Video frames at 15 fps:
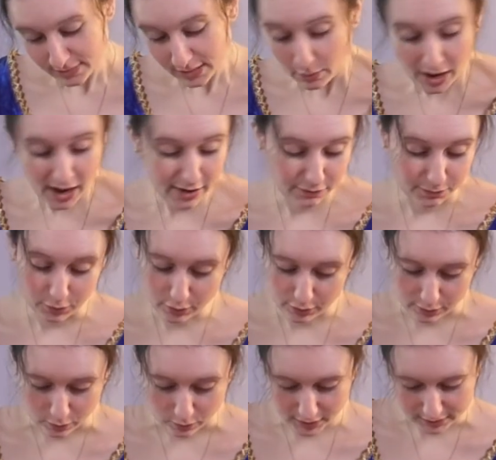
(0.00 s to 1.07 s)
I have
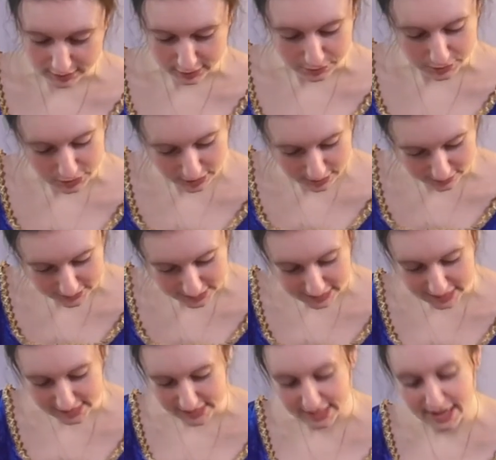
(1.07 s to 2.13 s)
more than once observed to
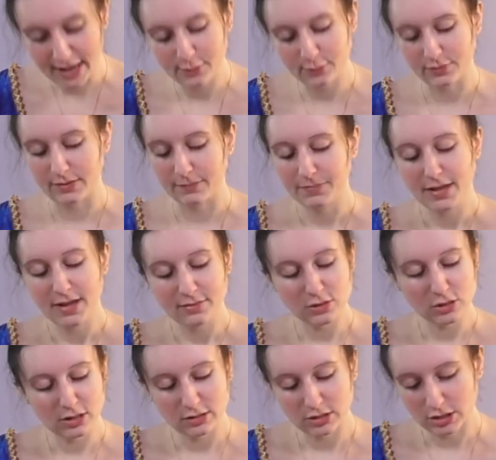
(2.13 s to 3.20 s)
Lady Catherine
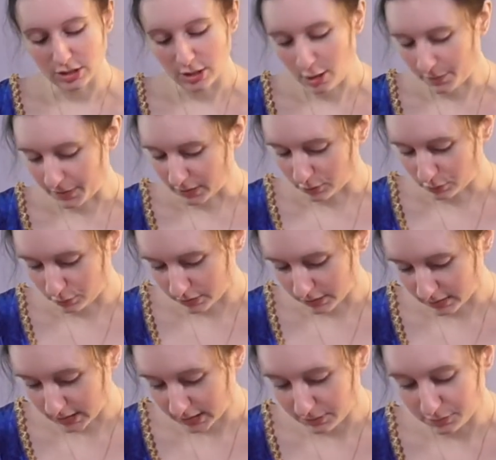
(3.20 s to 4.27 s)
that her charming
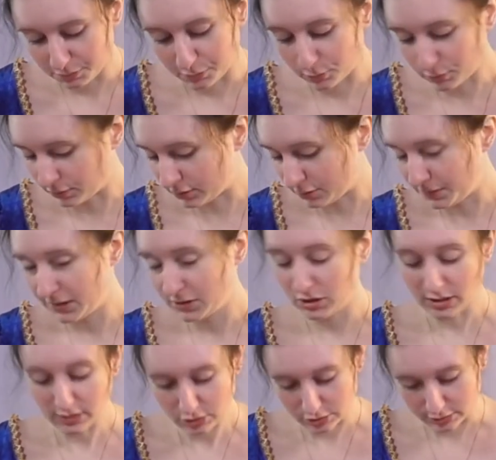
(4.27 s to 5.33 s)
daughter seemed born to be a
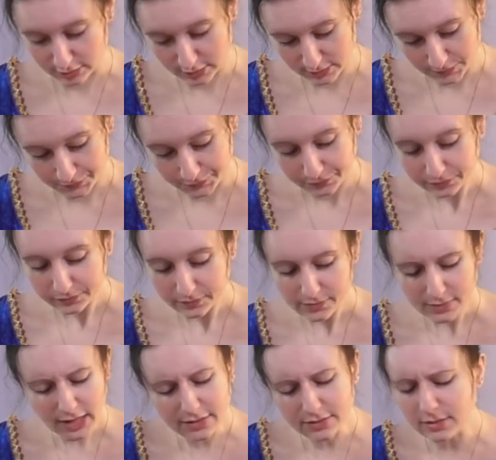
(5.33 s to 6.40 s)
duchess,
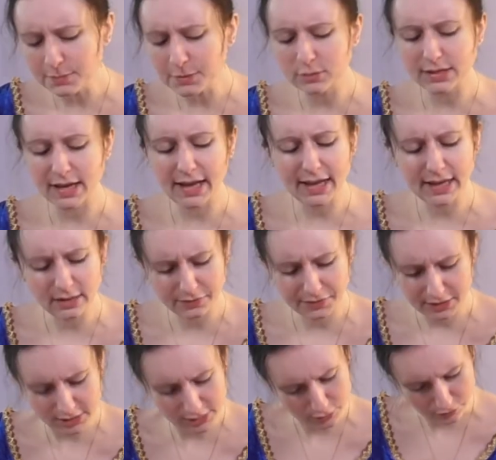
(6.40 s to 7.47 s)
and that the most
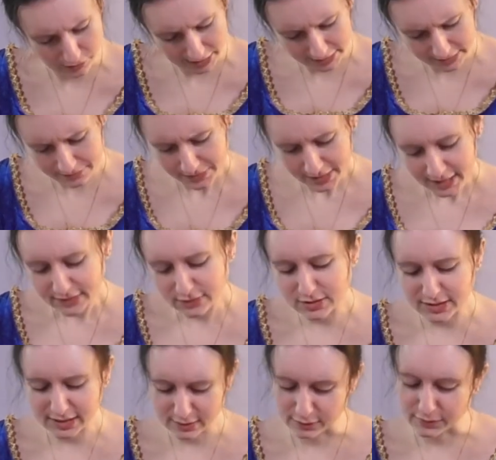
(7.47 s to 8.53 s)
elevated rank,
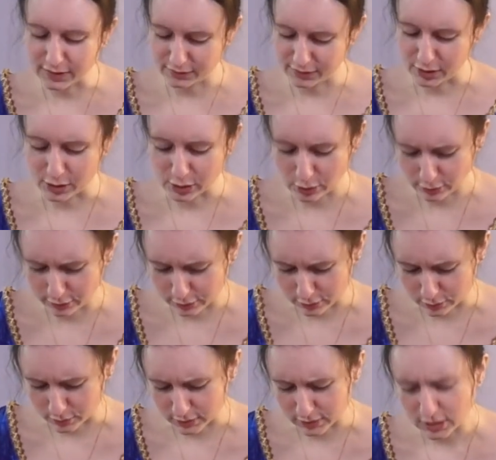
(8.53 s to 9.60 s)
instead of giving her
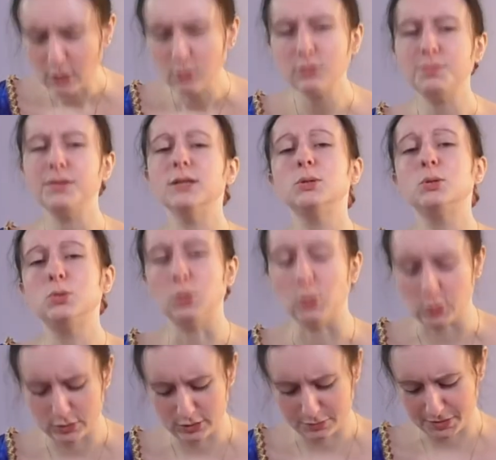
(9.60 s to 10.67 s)
consequence, would be
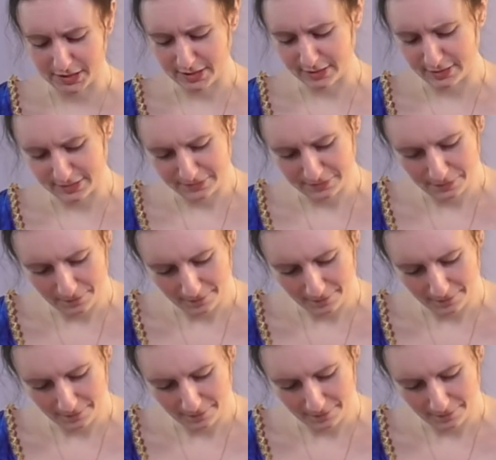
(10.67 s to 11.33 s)
adorned by her.